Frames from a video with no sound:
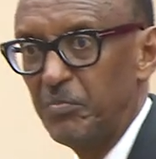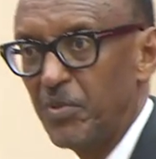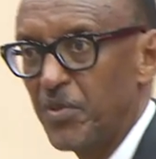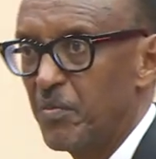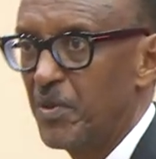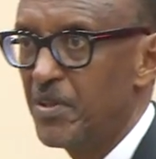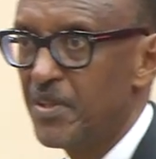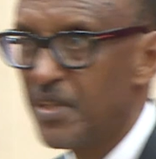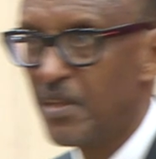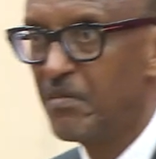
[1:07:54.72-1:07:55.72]
people's
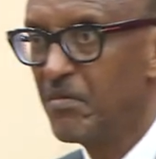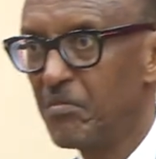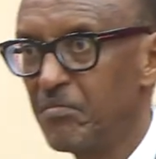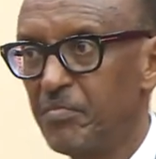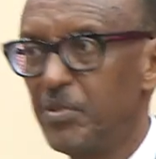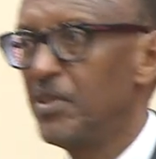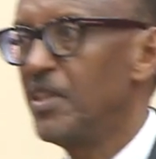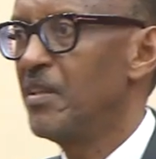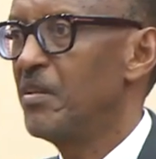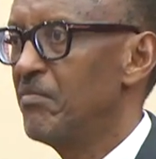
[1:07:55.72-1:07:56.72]
bodies and
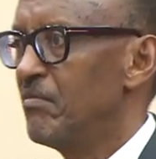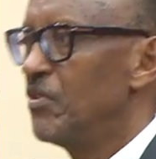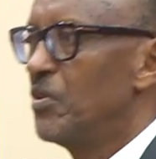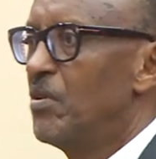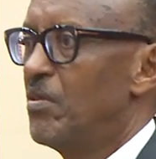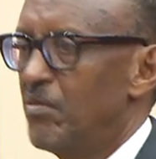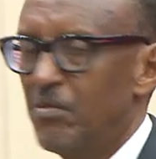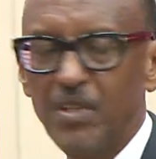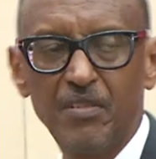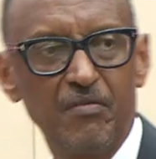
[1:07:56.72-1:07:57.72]
putting them, you know,
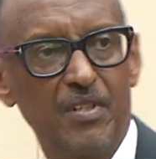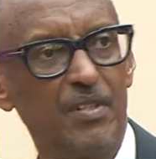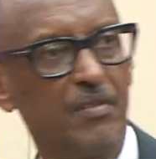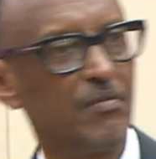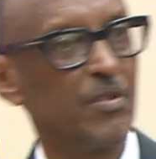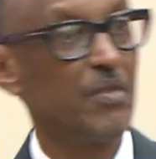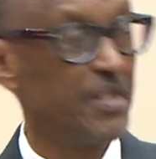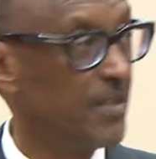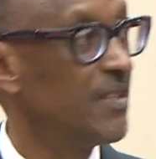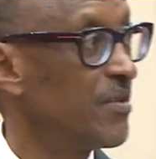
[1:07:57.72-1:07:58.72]
wherever.
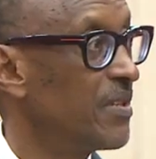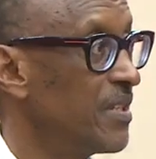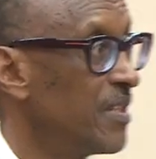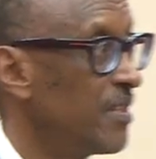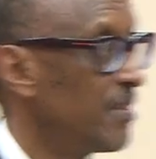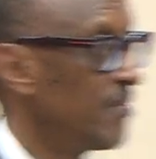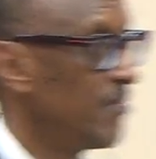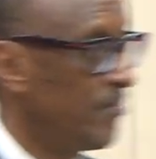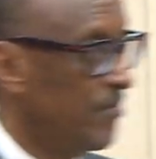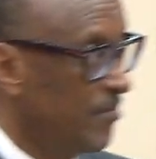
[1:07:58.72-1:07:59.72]
This was the
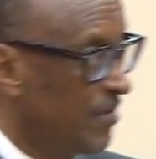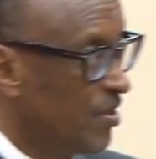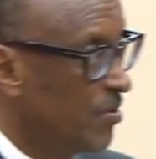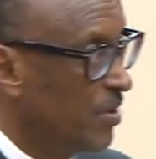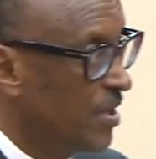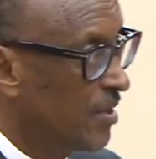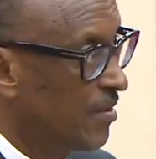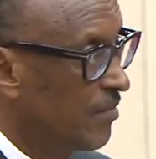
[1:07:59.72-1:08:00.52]
situation.